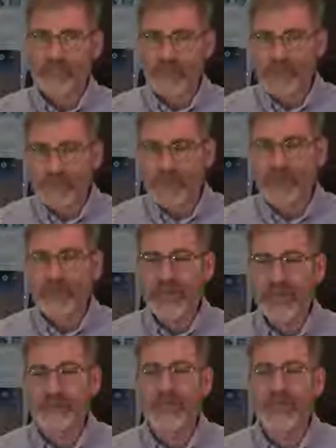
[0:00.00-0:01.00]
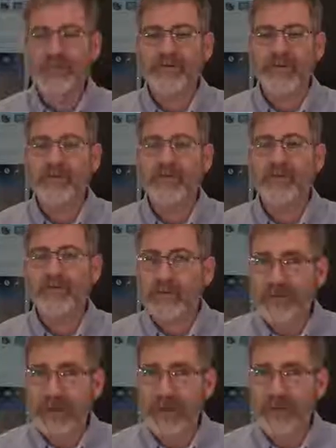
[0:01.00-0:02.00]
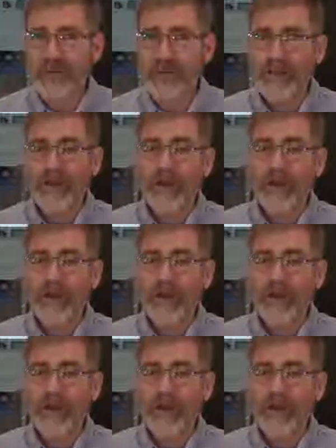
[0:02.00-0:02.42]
moving in military personnel.